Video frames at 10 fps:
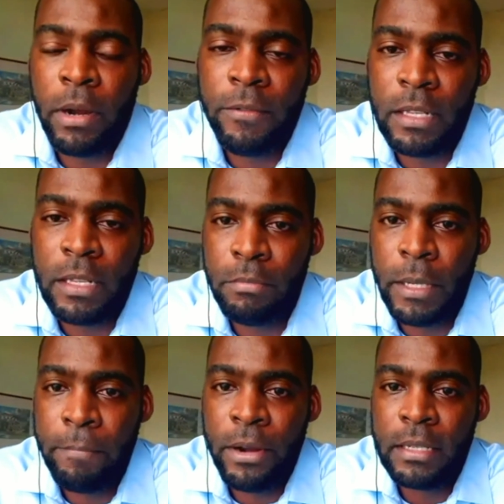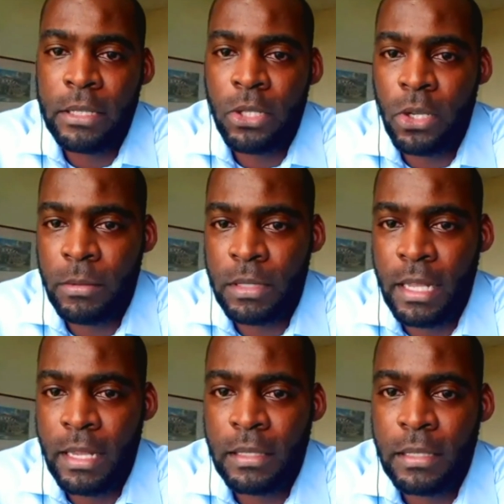the present
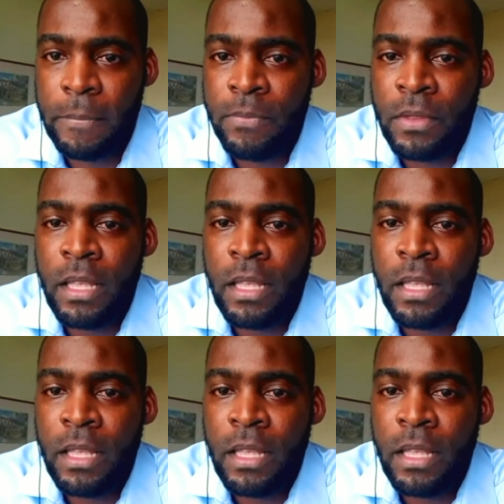circumstance.